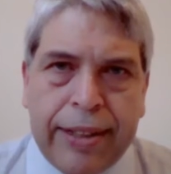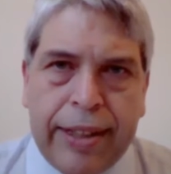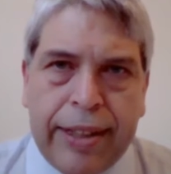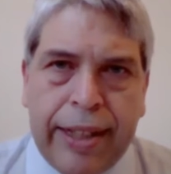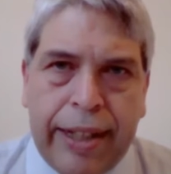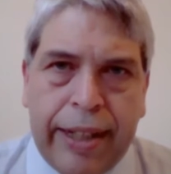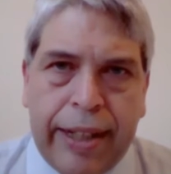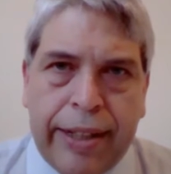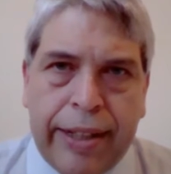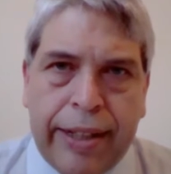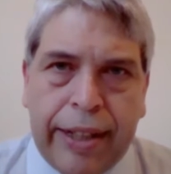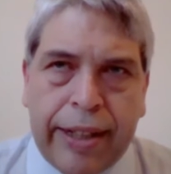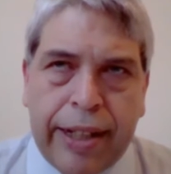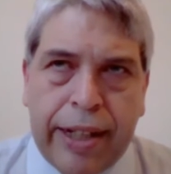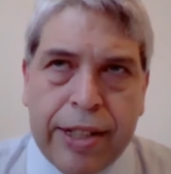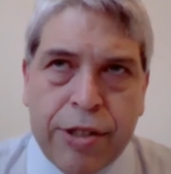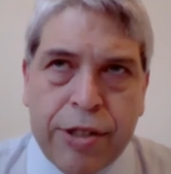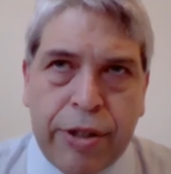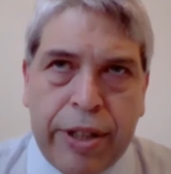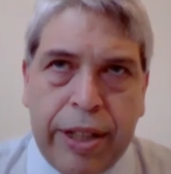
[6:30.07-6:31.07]
the
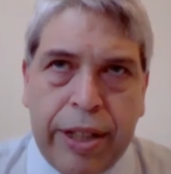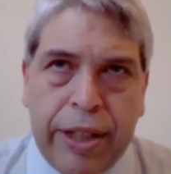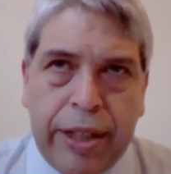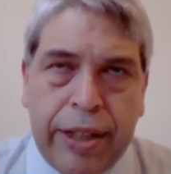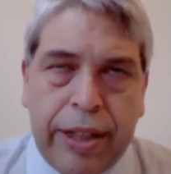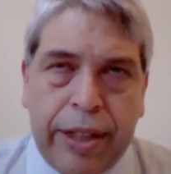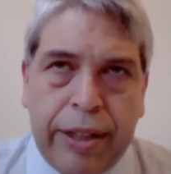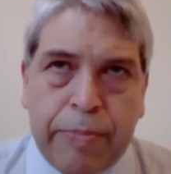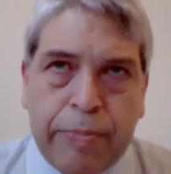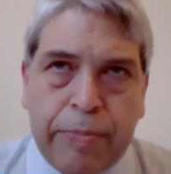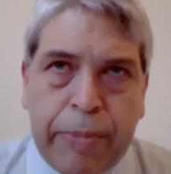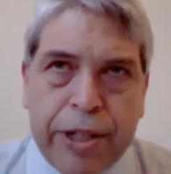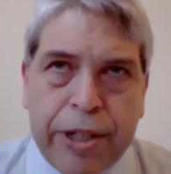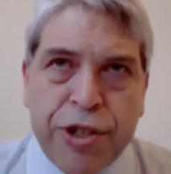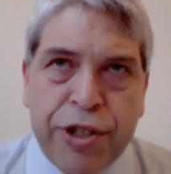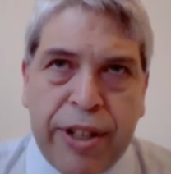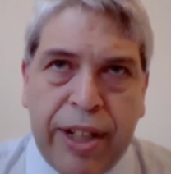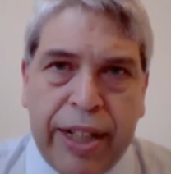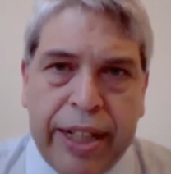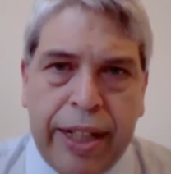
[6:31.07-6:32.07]
country
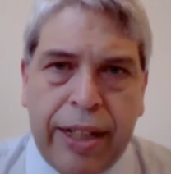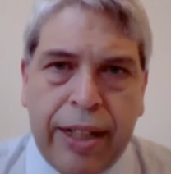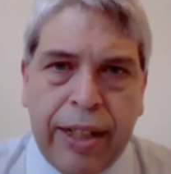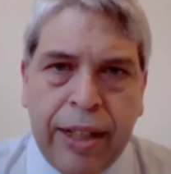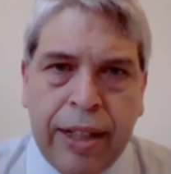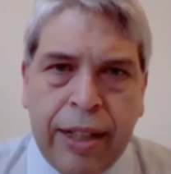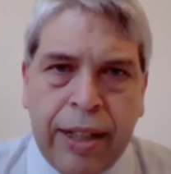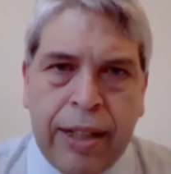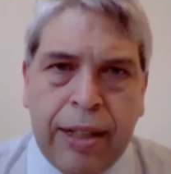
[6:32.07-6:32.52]
partially,